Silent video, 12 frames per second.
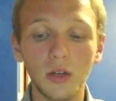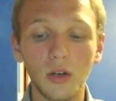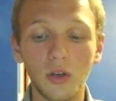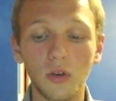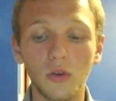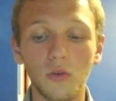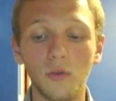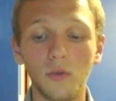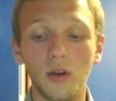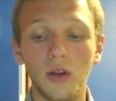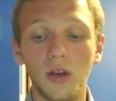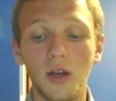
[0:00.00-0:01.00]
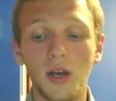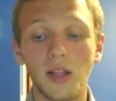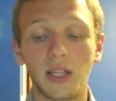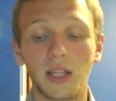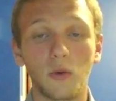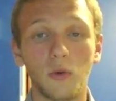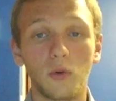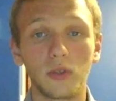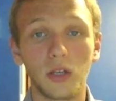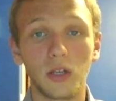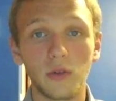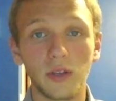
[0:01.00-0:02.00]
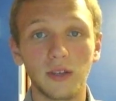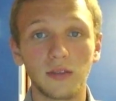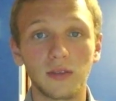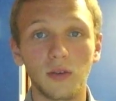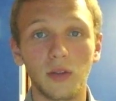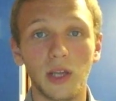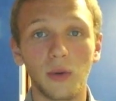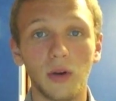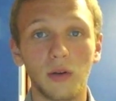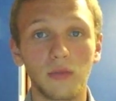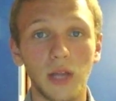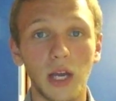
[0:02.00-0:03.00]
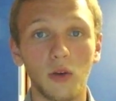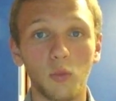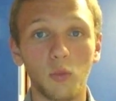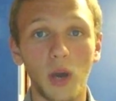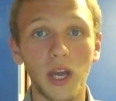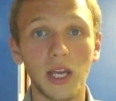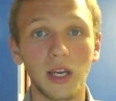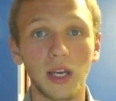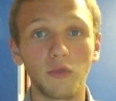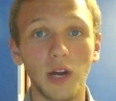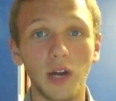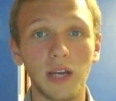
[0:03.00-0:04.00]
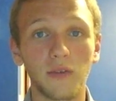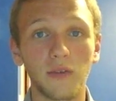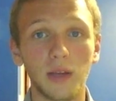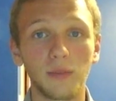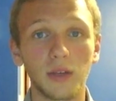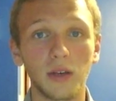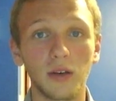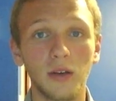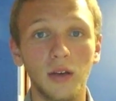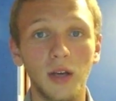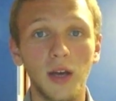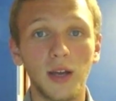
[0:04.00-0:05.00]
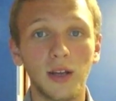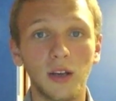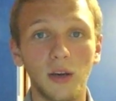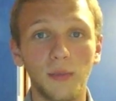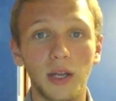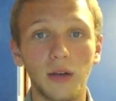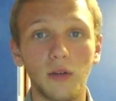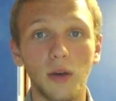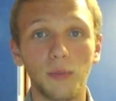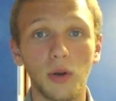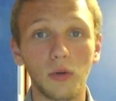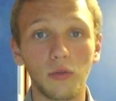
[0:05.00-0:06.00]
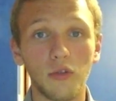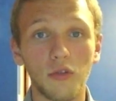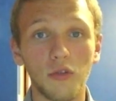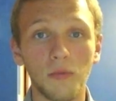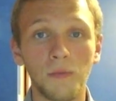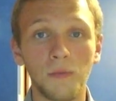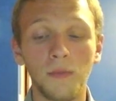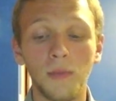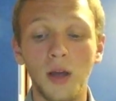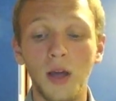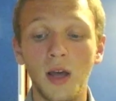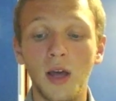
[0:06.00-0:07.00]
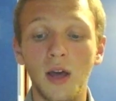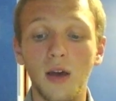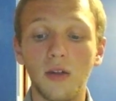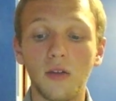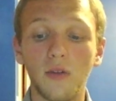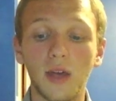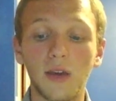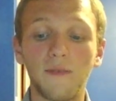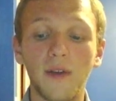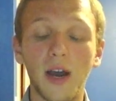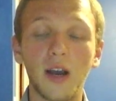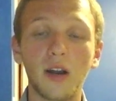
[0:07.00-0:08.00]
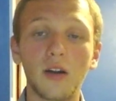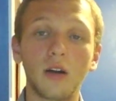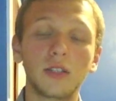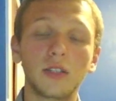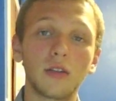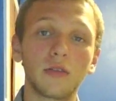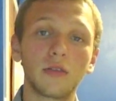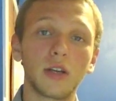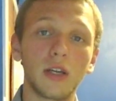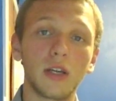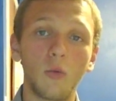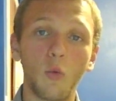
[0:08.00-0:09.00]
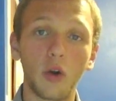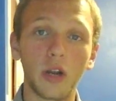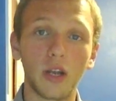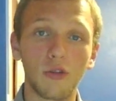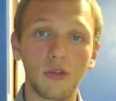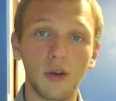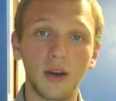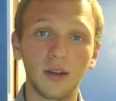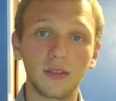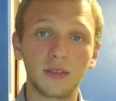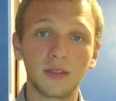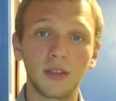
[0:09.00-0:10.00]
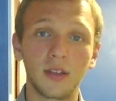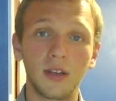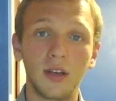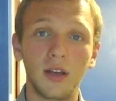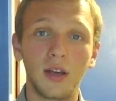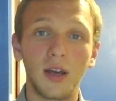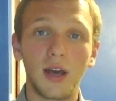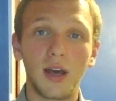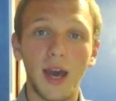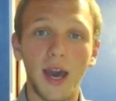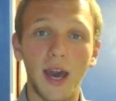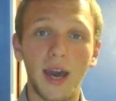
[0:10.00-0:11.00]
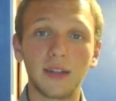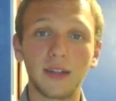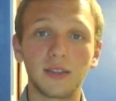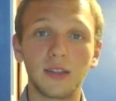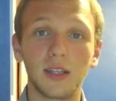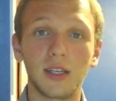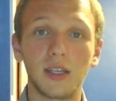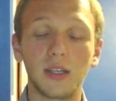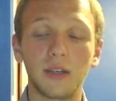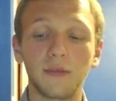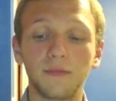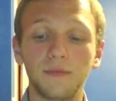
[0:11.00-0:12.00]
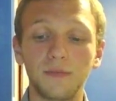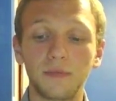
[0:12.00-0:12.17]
knew that they were going to do this, so they were waiting and ready for them to come and approach. So they fired artillery warning shots at the